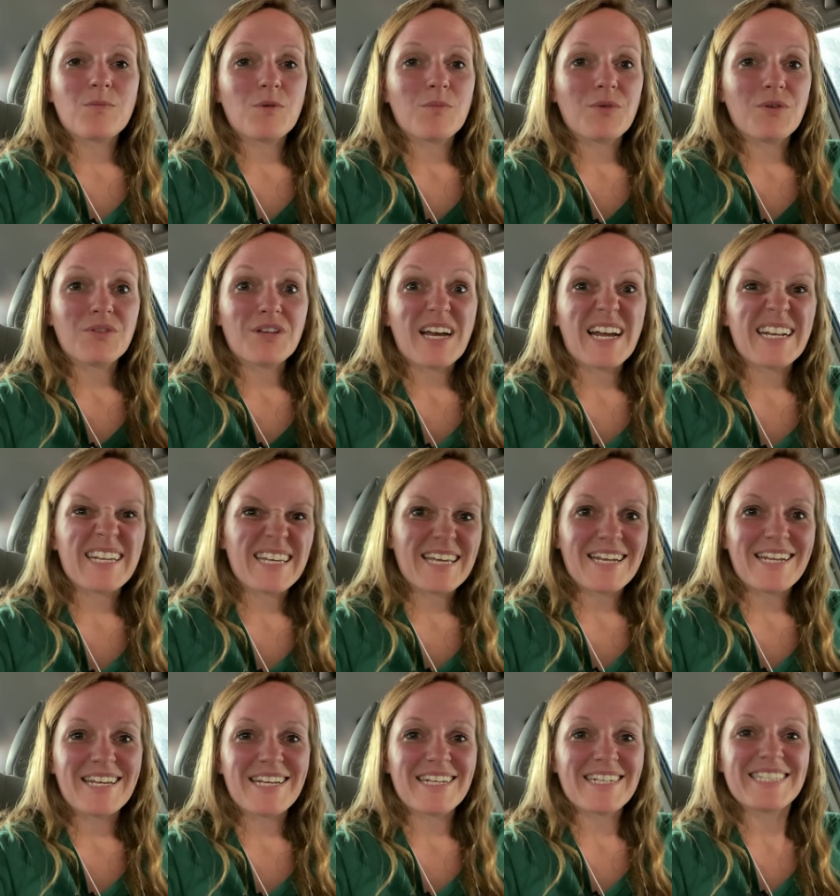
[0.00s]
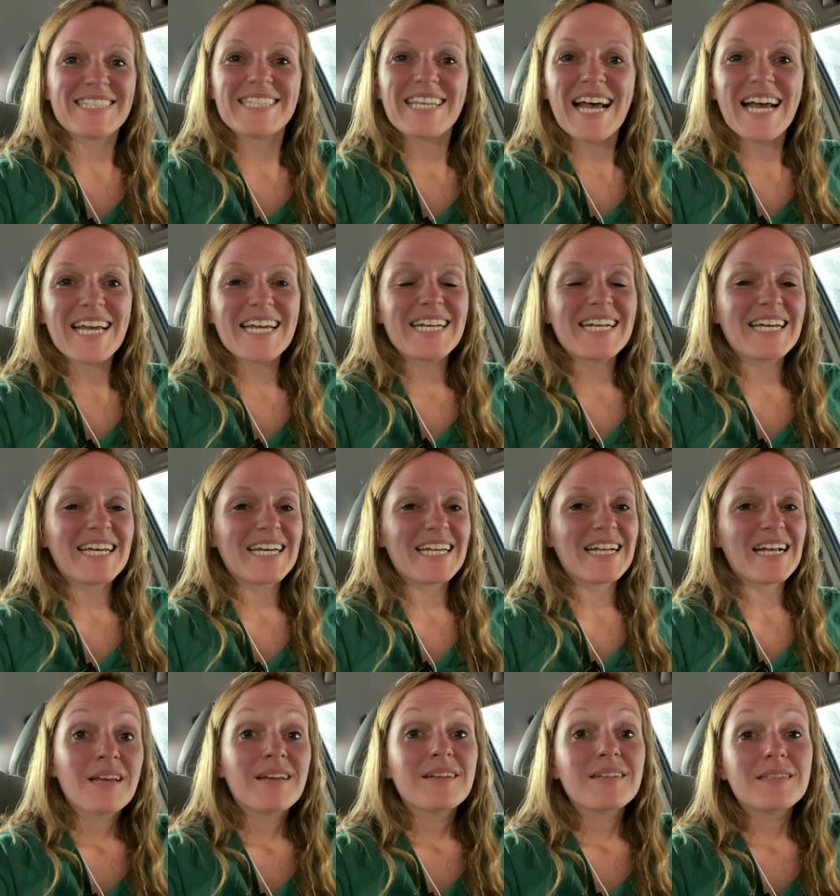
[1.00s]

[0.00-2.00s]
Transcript: We're both kind of getting excited.